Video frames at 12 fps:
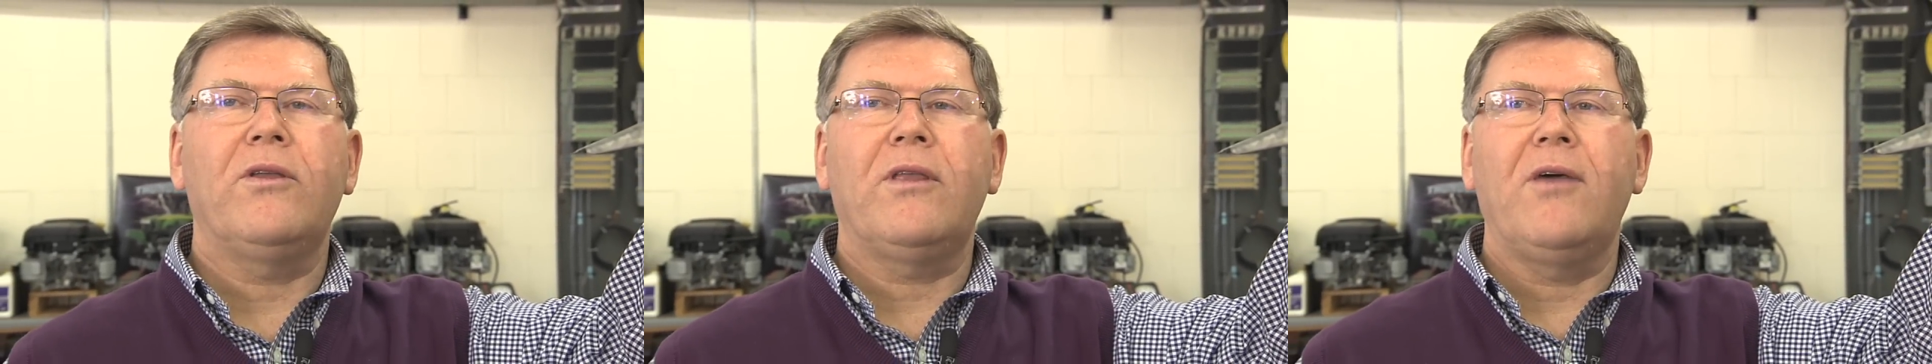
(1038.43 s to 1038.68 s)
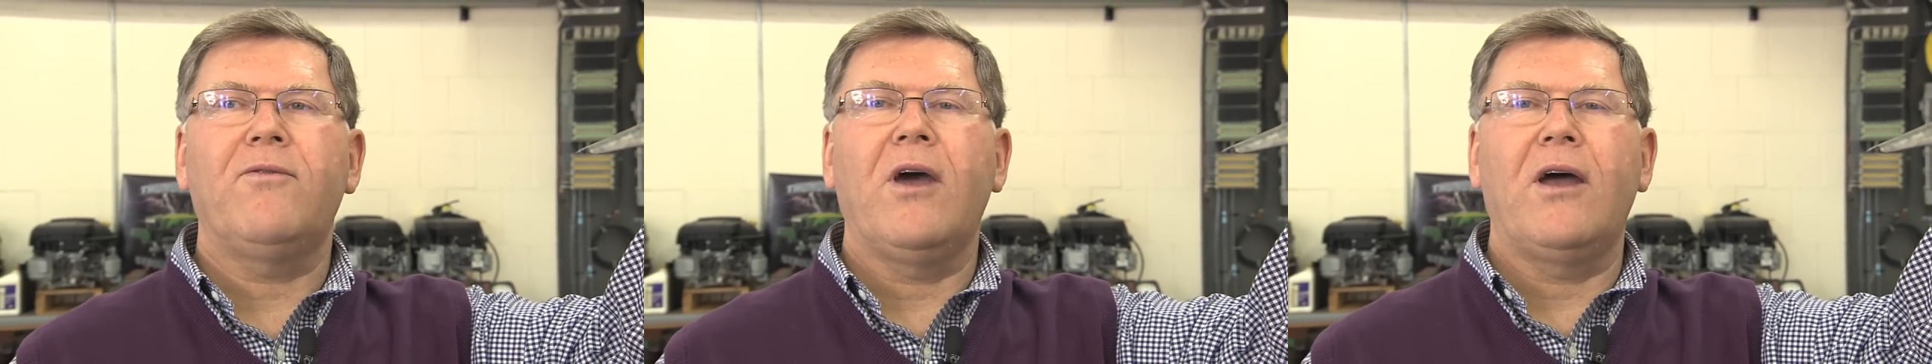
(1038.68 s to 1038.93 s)
that
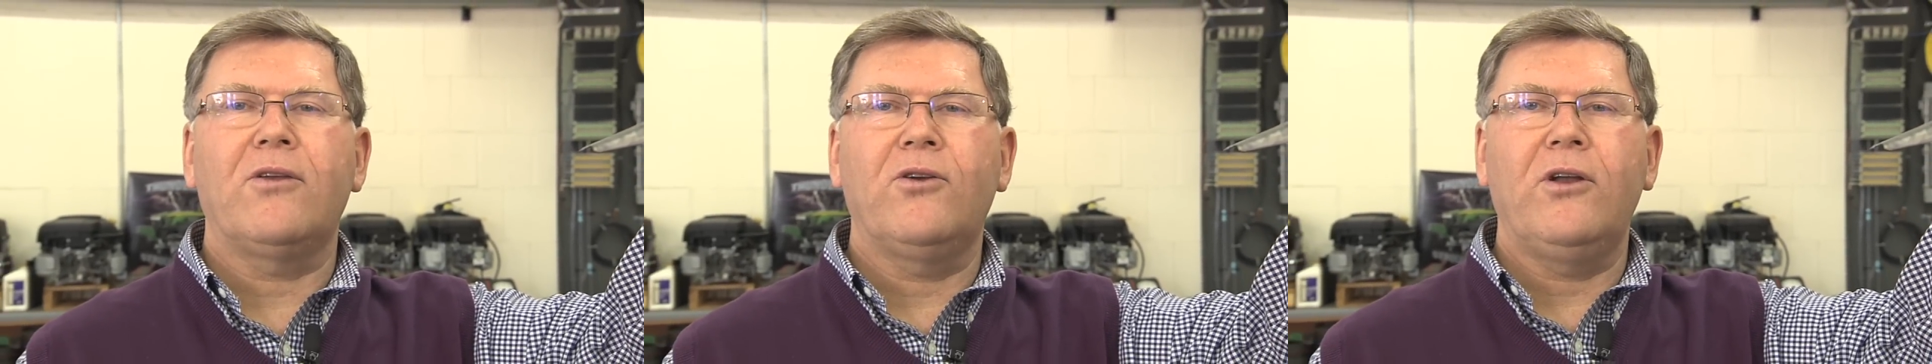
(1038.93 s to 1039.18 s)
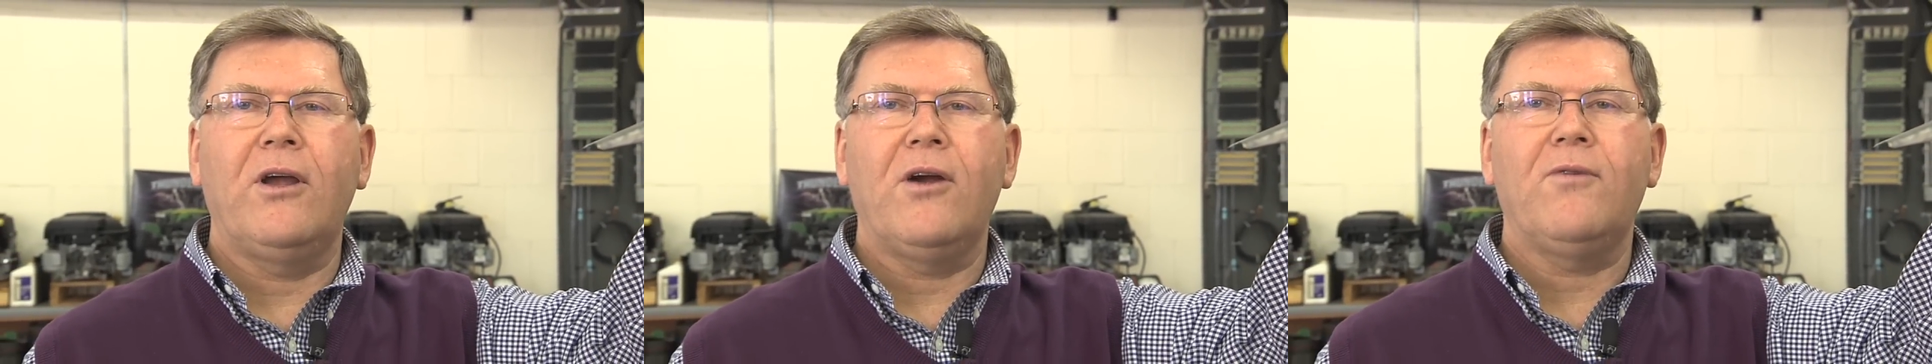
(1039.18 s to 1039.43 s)
they've got
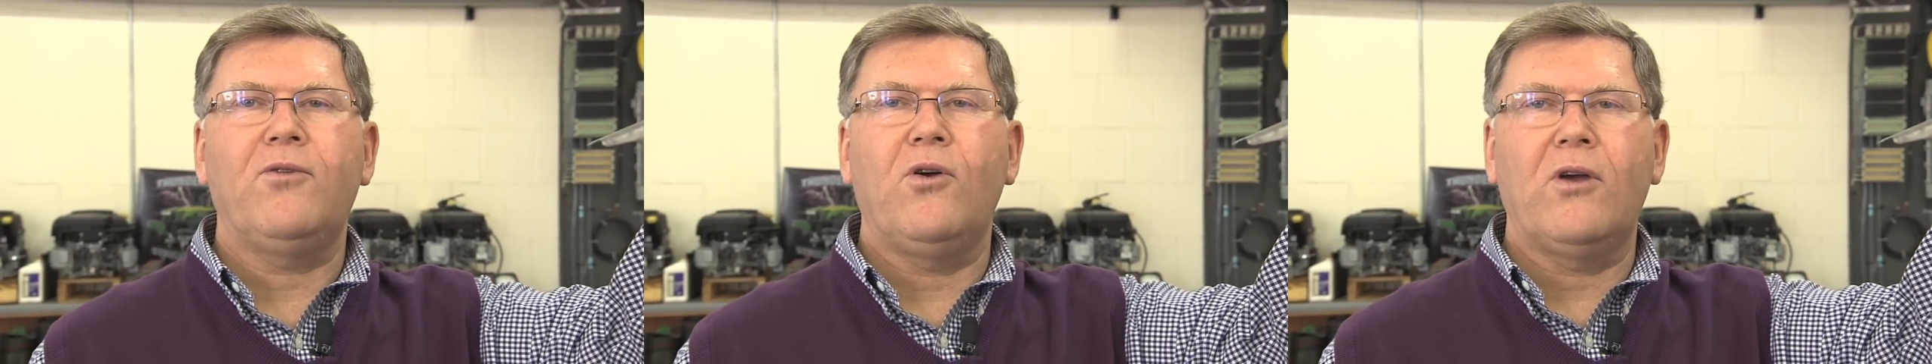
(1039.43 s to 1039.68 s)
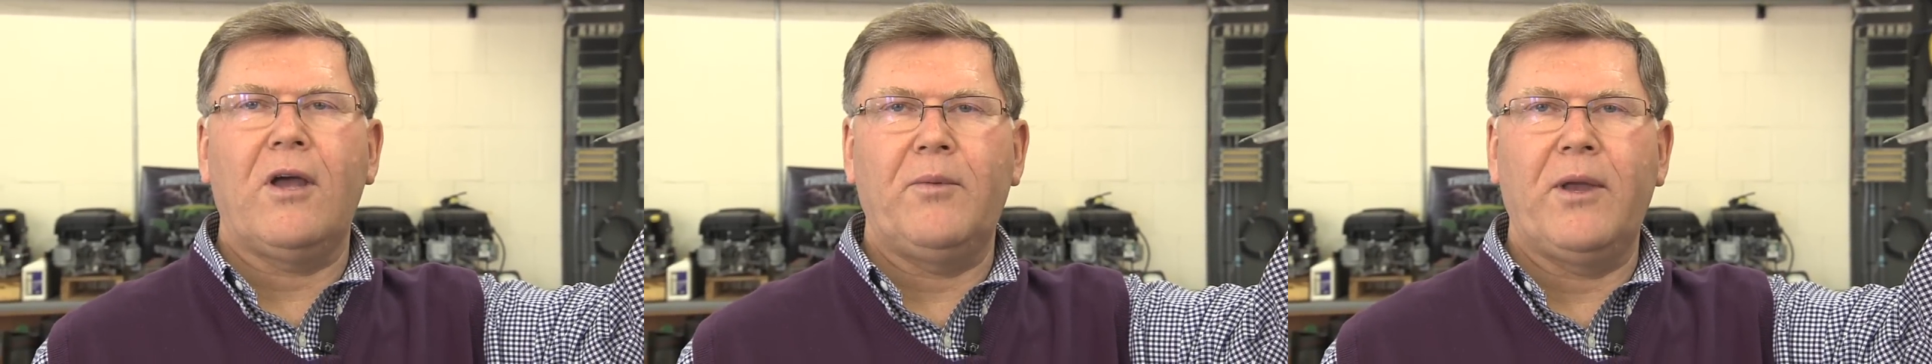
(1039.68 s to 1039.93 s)
good
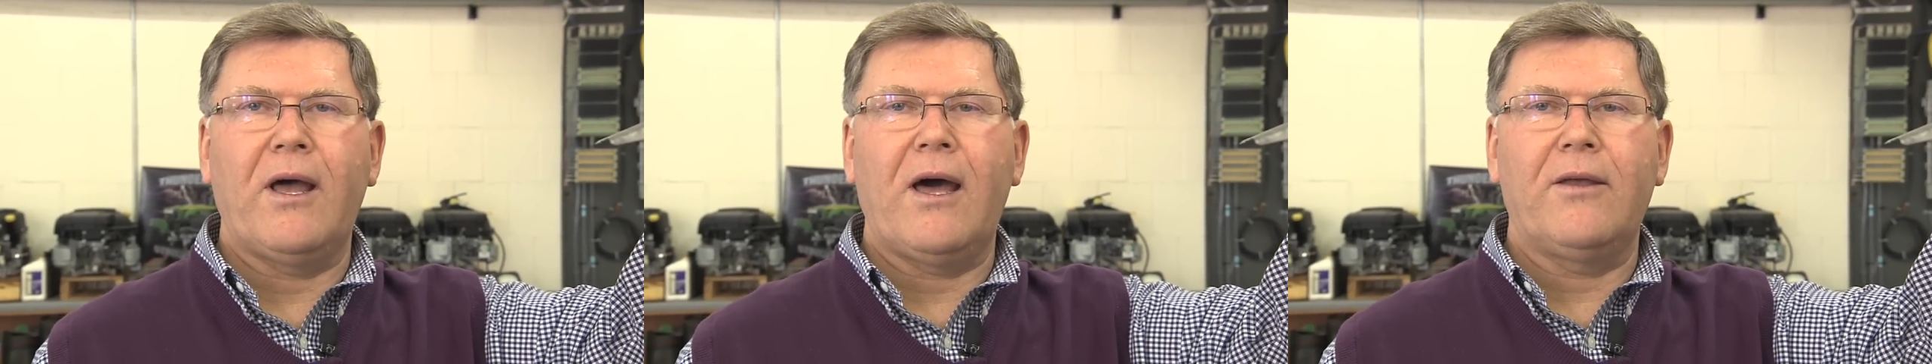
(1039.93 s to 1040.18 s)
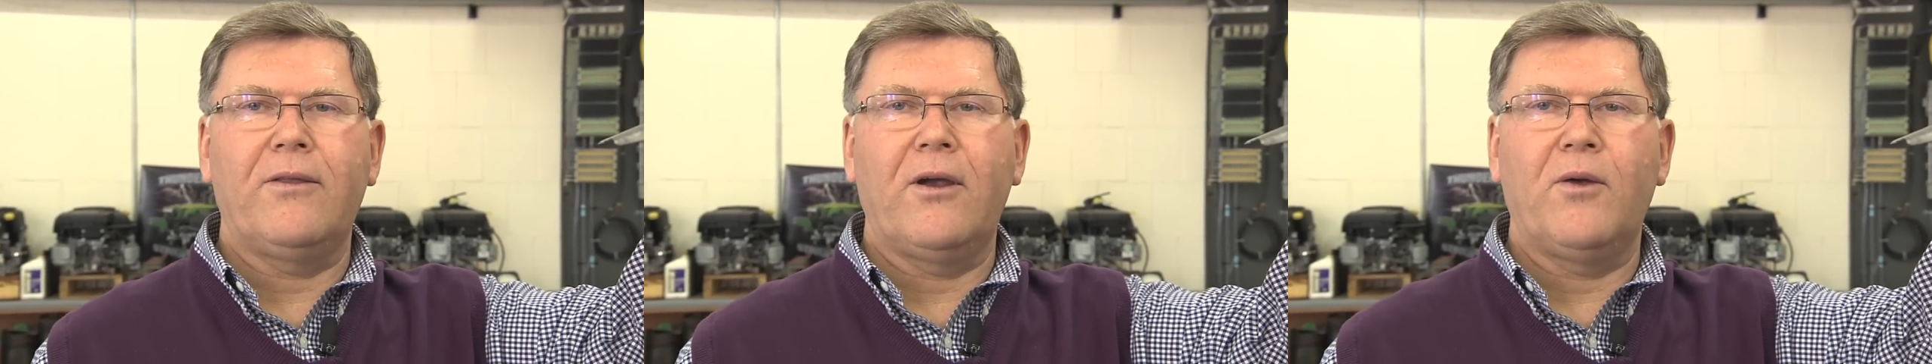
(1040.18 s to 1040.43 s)
airflow coming
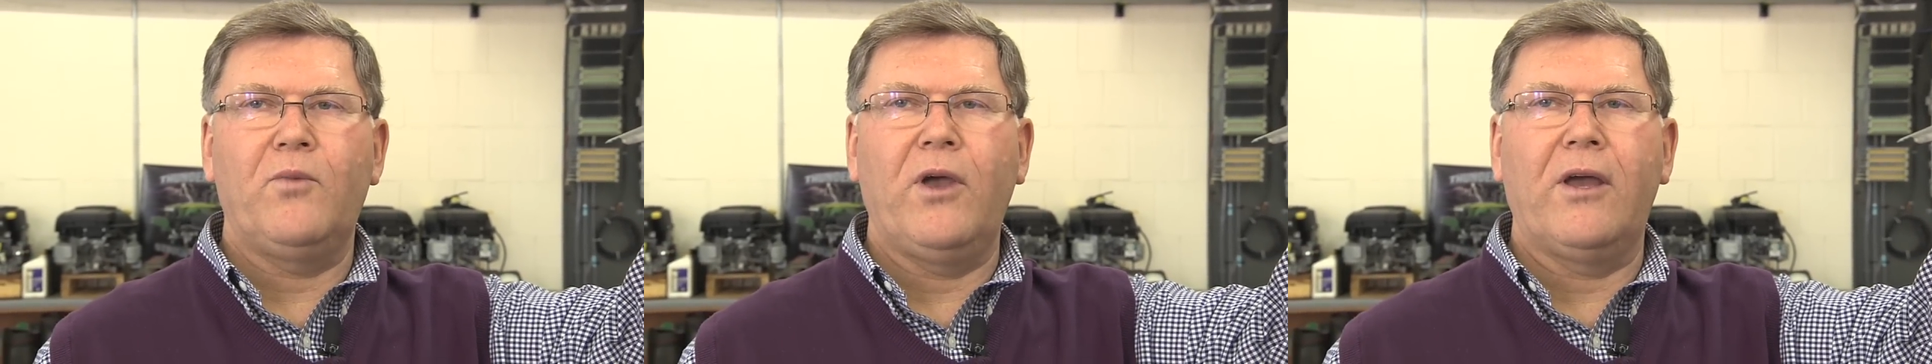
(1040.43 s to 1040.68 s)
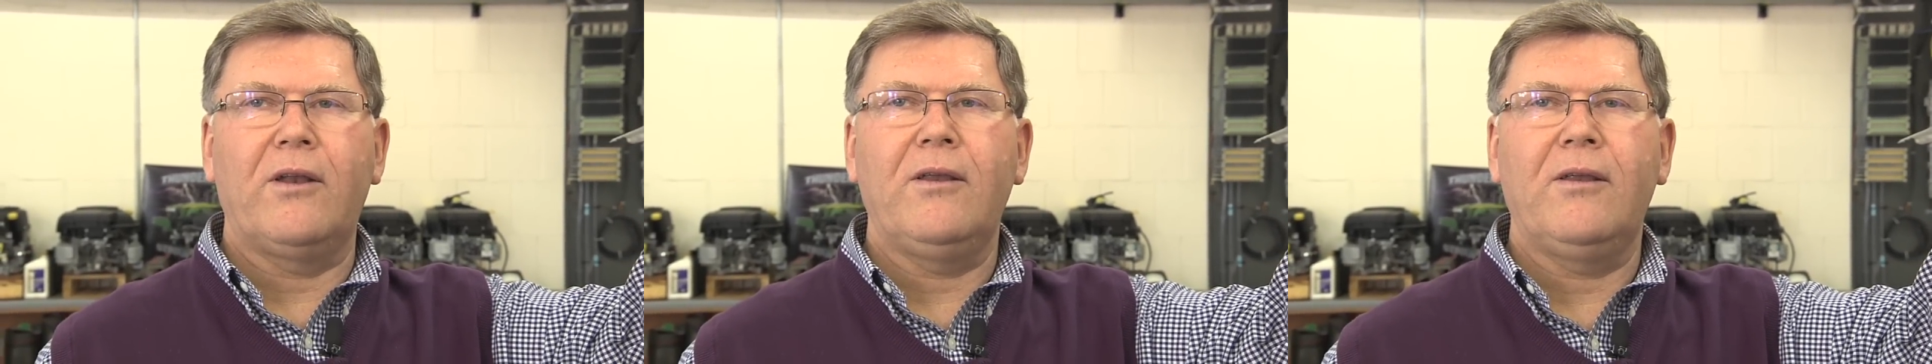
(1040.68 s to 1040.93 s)
out of their
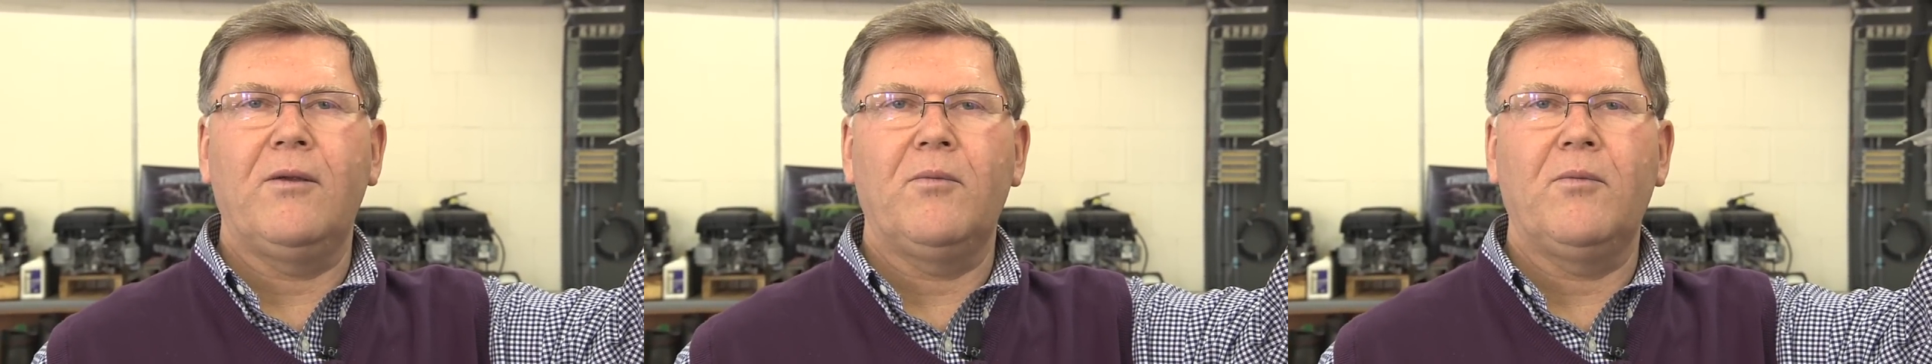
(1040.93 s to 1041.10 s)
bin